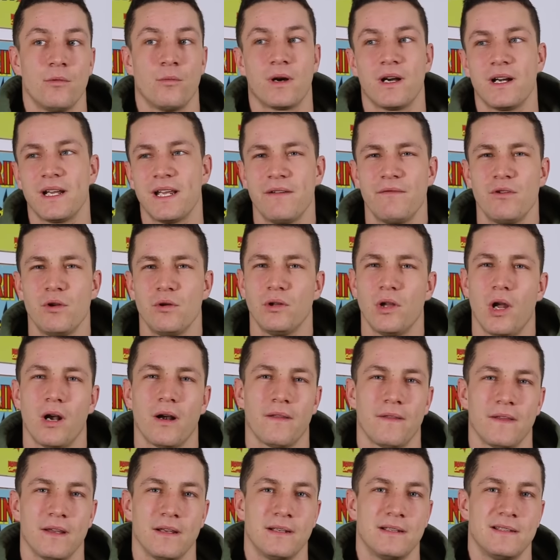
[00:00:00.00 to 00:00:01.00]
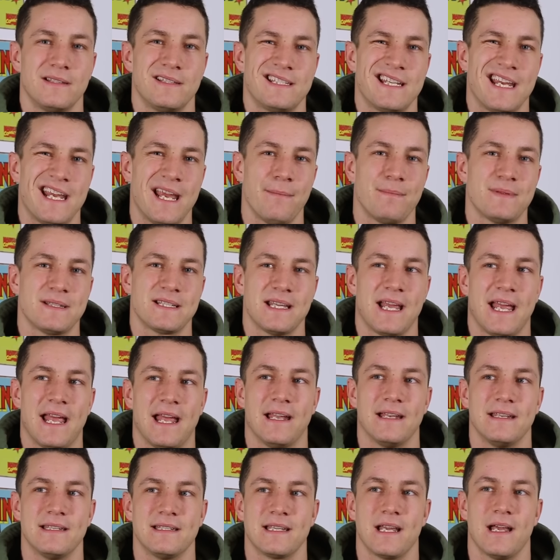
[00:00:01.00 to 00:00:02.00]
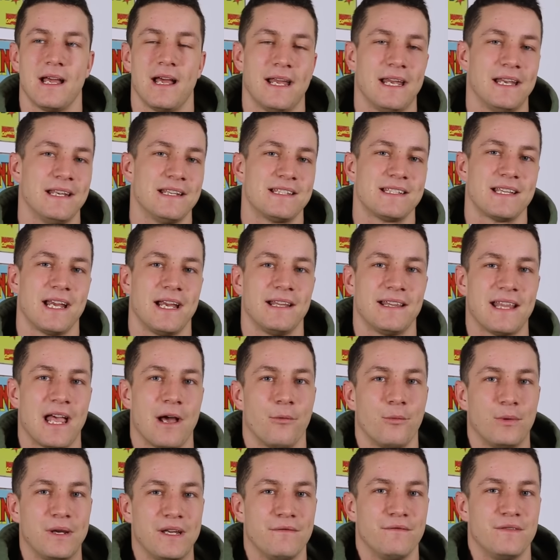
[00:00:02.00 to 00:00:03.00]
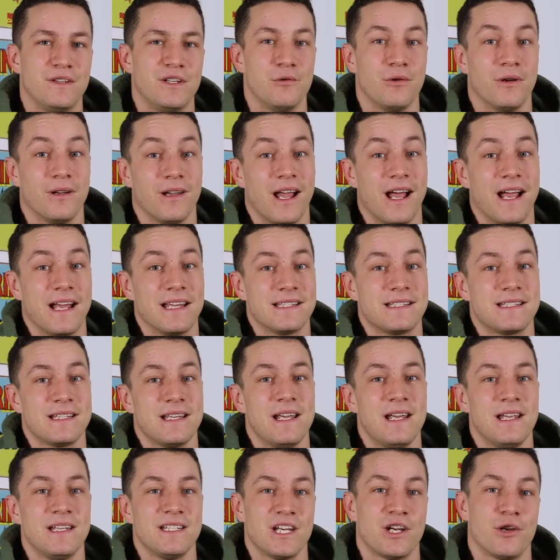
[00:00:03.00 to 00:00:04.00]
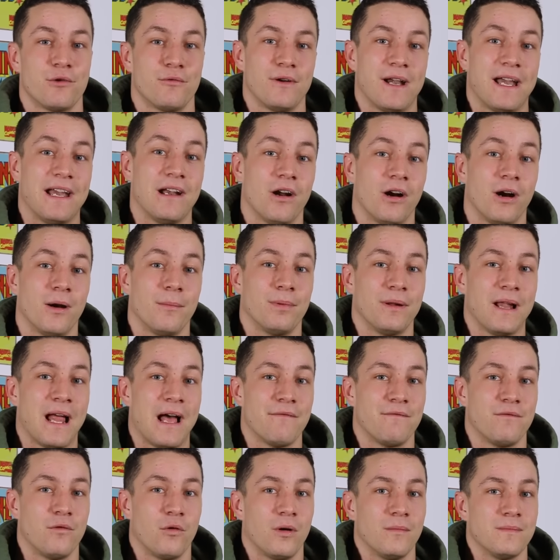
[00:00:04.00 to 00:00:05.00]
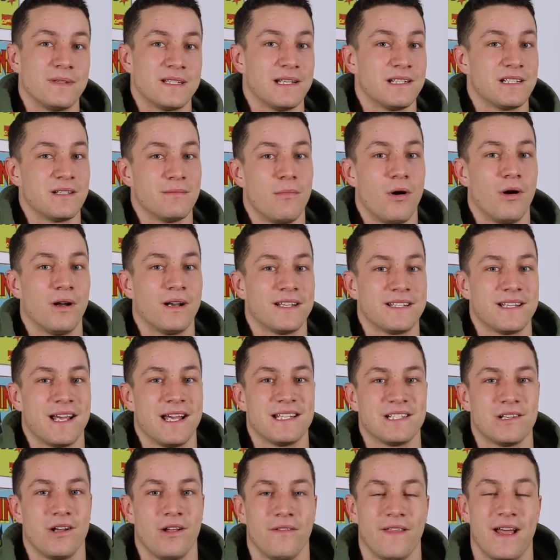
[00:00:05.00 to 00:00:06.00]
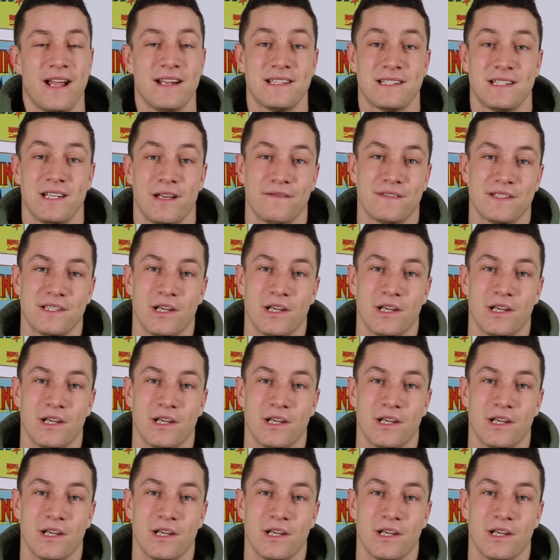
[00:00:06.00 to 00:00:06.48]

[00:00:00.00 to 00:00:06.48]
we're going to give you a lot of the tips and insight that we've utilized to create our platforms and to monetize all that stuff.